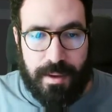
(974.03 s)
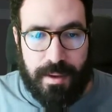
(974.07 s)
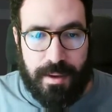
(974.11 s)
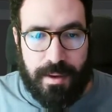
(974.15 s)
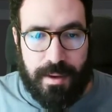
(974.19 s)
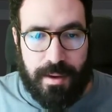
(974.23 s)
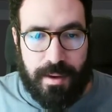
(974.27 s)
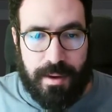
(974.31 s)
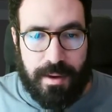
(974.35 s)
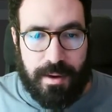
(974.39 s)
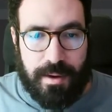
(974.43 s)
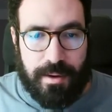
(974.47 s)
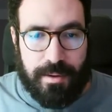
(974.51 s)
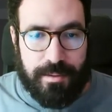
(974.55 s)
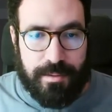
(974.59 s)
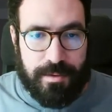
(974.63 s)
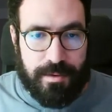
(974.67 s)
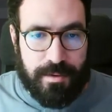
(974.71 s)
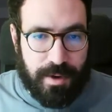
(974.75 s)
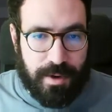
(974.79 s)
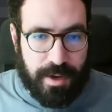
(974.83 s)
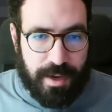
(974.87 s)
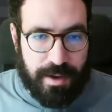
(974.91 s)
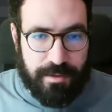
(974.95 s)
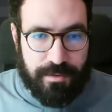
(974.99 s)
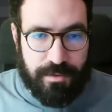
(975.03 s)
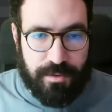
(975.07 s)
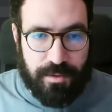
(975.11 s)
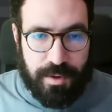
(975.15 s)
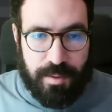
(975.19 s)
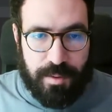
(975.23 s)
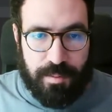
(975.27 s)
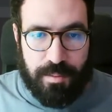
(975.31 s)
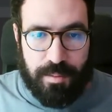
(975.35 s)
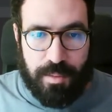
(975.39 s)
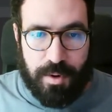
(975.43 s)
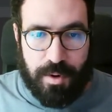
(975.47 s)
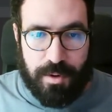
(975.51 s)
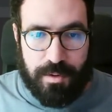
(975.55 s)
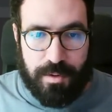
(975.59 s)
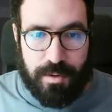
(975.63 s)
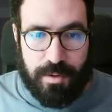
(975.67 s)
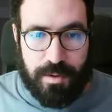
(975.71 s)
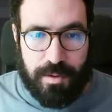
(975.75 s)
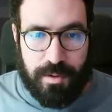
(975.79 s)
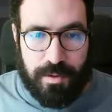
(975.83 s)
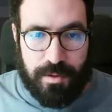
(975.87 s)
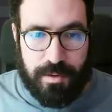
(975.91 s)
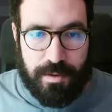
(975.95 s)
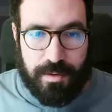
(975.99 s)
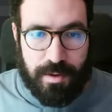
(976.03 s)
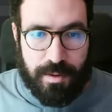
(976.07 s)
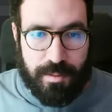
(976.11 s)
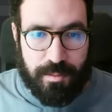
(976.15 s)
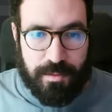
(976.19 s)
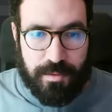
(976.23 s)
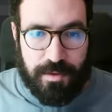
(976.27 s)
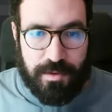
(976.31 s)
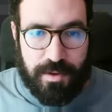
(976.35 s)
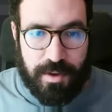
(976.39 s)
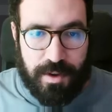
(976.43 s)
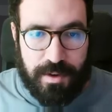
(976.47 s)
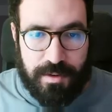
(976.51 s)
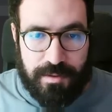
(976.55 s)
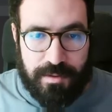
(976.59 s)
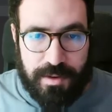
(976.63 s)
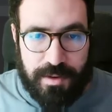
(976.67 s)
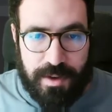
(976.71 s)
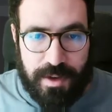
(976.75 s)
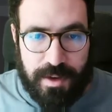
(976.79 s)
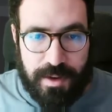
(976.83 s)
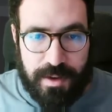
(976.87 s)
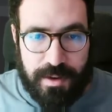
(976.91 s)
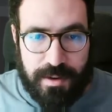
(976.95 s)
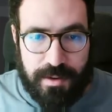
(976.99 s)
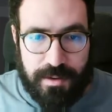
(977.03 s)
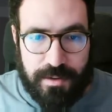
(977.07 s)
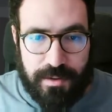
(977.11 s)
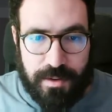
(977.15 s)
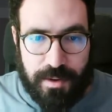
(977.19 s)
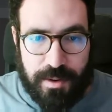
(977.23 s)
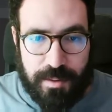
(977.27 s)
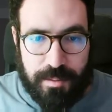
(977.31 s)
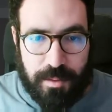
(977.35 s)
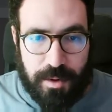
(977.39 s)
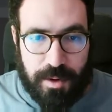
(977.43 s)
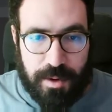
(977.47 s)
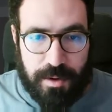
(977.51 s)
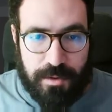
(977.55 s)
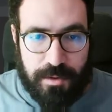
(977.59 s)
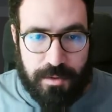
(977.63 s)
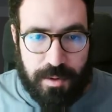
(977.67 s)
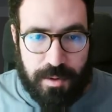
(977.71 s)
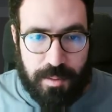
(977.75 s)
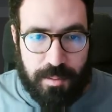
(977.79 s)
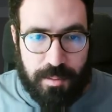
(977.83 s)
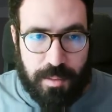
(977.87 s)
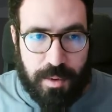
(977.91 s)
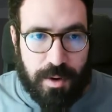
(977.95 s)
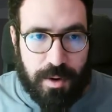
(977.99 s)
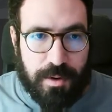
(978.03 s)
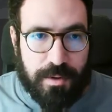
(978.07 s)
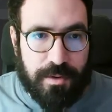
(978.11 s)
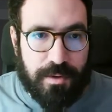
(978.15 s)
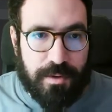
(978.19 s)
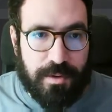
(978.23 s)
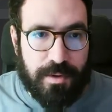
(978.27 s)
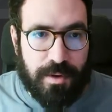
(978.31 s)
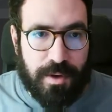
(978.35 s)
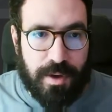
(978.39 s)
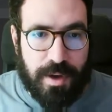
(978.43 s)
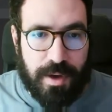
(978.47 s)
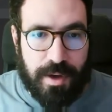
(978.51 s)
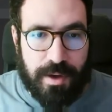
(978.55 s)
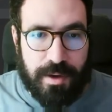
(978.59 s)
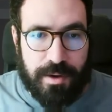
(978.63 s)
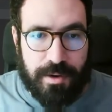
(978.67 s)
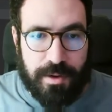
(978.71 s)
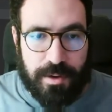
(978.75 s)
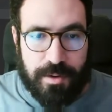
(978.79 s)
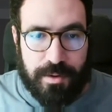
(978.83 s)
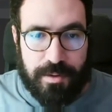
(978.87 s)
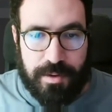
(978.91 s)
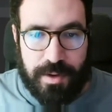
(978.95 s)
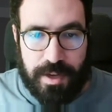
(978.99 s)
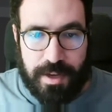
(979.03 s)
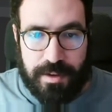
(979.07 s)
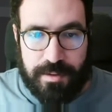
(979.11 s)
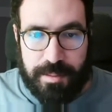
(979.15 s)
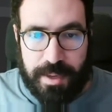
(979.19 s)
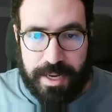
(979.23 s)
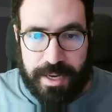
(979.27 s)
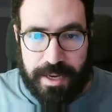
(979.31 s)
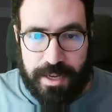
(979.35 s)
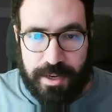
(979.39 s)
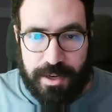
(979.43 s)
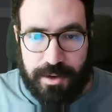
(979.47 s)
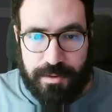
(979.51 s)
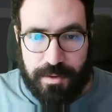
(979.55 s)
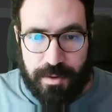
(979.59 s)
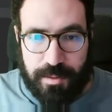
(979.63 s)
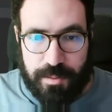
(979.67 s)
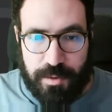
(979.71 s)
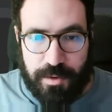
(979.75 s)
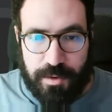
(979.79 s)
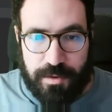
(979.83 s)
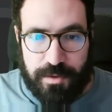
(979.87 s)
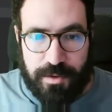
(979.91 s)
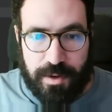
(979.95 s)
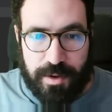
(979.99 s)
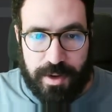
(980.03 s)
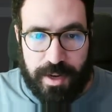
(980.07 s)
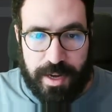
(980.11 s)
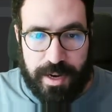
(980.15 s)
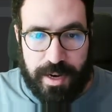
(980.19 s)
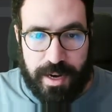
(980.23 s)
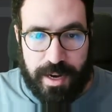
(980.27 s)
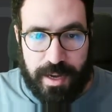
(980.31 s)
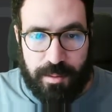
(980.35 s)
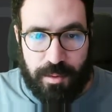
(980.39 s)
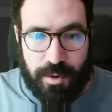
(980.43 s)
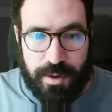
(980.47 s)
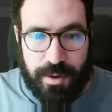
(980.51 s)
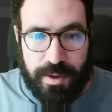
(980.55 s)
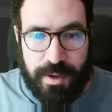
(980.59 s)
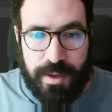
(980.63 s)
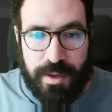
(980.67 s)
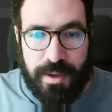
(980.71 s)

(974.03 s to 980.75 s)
So I have to import some stuff here. So I'm going to import the context package from the standard library.